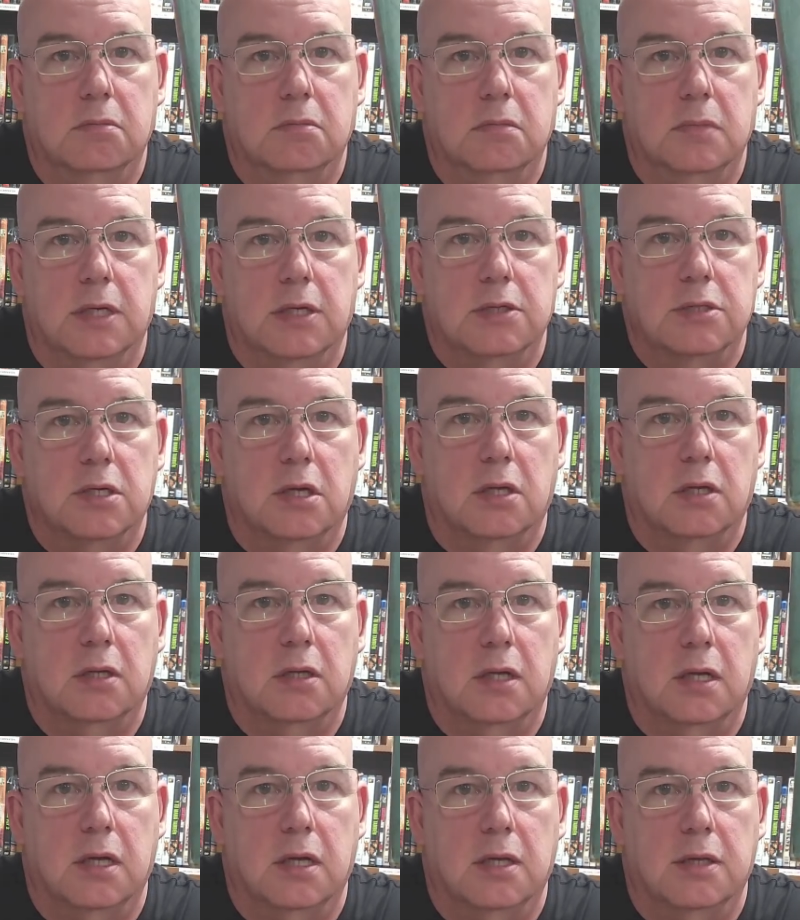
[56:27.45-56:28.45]
there's a
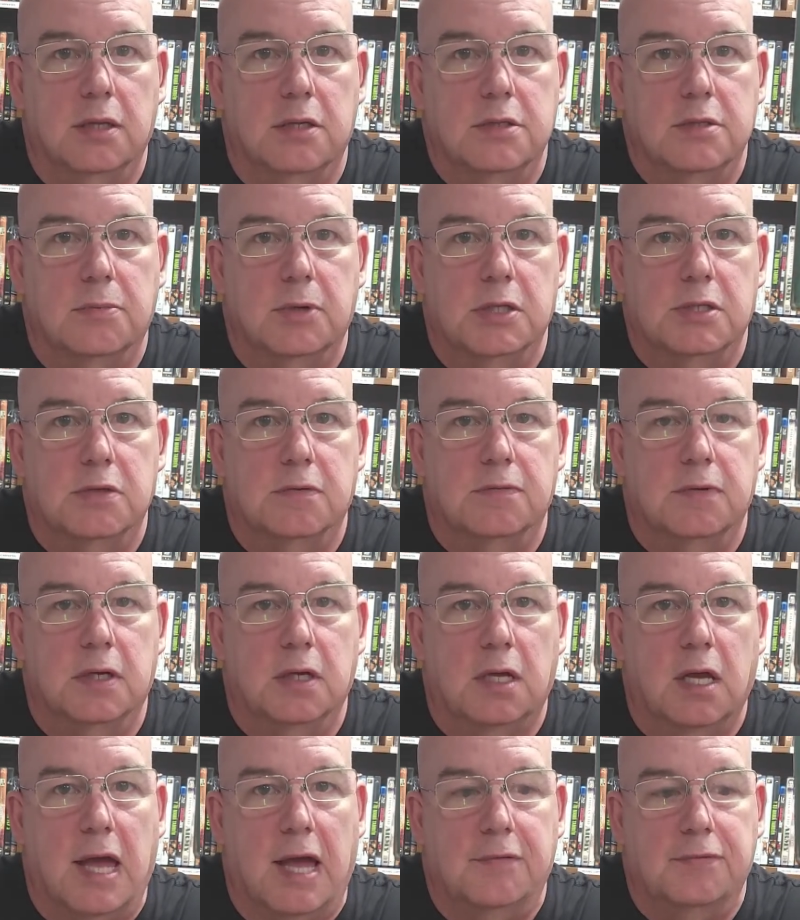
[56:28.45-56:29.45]
bunch of
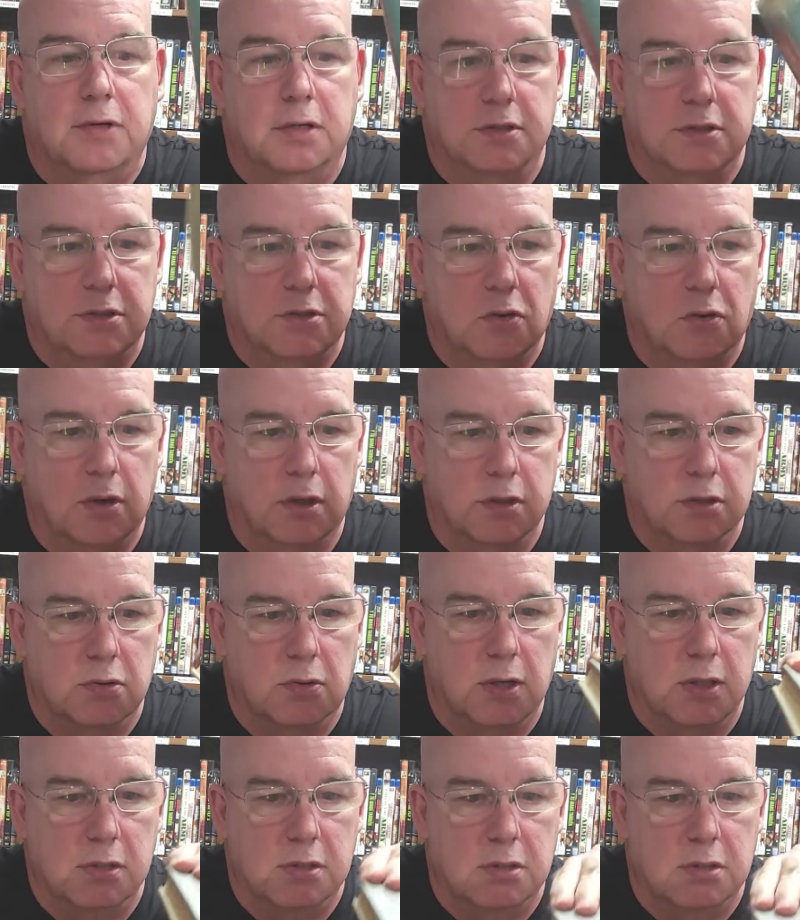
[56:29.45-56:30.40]
Kafka stories, right?